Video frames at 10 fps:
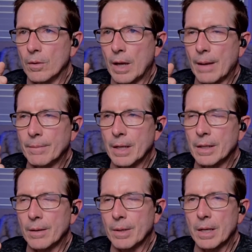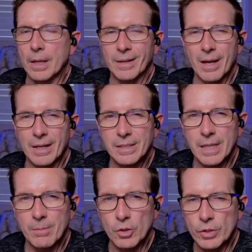I'm not going to say
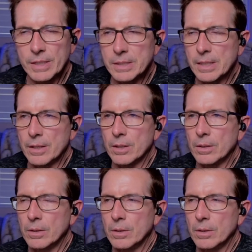I'm a trendsetter,